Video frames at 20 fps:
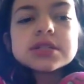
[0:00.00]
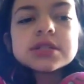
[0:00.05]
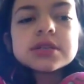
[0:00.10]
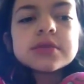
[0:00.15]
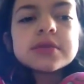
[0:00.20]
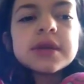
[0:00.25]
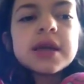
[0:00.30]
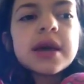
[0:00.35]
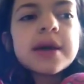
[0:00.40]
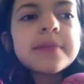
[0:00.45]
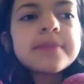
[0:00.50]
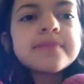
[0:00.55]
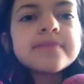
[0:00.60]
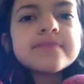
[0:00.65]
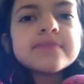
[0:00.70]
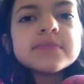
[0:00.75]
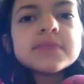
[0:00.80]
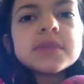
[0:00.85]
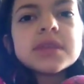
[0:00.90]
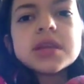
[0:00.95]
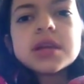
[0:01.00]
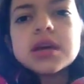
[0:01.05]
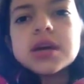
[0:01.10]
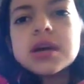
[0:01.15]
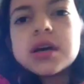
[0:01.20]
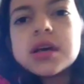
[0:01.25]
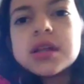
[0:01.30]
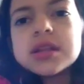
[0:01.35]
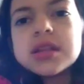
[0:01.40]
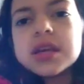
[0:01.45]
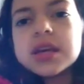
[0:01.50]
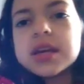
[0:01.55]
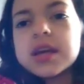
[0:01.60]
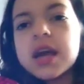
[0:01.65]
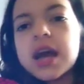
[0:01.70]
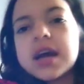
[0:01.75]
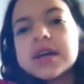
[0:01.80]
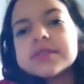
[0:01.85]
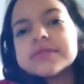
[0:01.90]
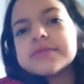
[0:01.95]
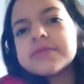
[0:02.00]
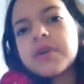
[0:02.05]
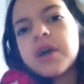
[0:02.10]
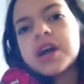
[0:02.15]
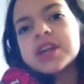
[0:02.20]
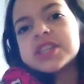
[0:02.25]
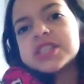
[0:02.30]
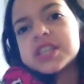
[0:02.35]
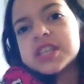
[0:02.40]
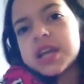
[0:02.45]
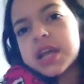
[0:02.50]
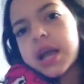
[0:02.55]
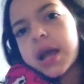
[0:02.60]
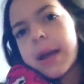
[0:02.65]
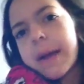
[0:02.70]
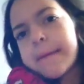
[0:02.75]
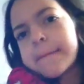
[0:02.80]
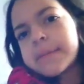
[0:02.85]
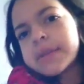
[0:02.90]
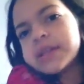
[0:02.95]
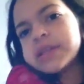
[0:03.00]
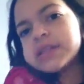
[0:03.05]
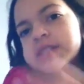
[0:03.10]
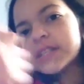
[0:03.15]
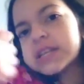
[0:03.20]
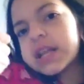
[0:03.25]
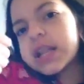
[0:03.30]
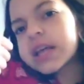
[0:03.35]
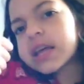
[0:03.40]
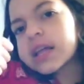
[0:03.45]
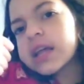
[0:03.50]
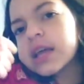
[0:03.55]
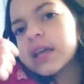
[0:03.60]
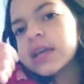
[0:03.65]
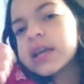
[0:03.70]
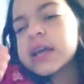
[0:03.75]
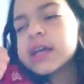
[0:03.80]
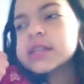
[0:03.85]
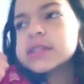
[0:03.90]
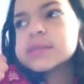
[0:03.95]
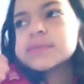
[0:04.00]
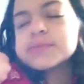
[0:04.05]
Yeah. Thank you guys for watching. Please click like